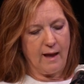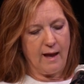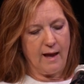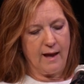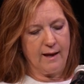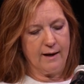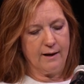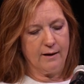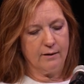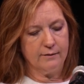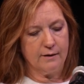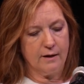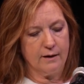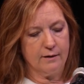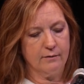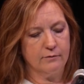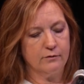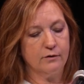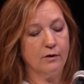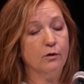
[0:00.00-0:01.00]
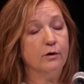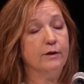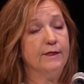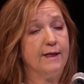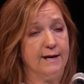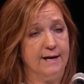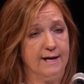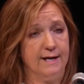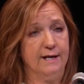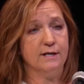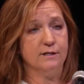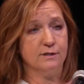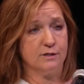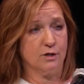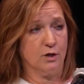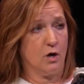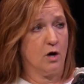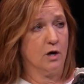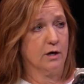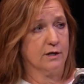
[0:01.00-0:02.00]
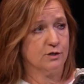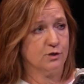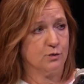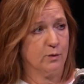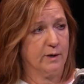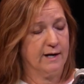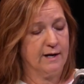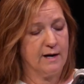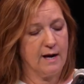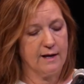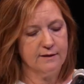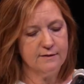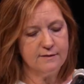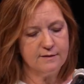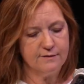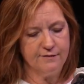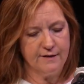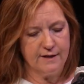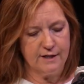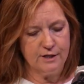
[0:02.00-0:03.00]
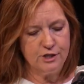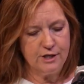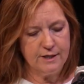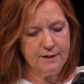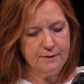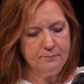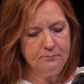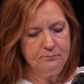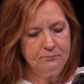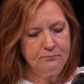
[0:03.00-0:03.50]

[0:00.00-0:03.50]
and they need until August 29th to finish it.